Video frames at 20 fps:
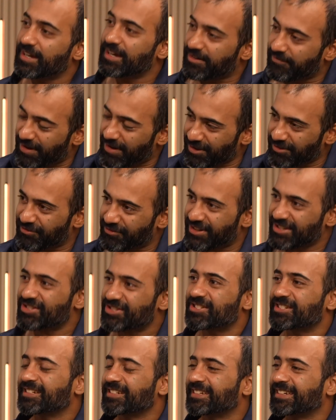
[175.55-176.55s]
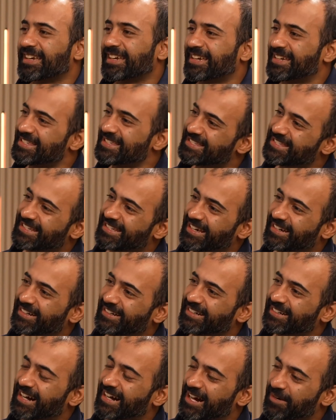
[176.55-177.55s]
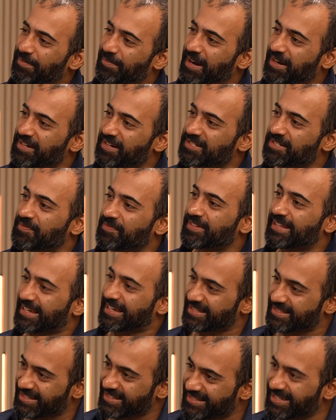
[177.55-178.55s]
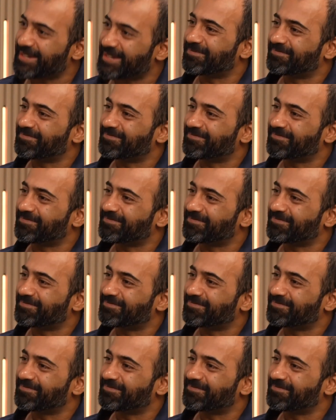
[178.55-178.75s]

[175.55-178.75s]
one of which is our partnership with XDC.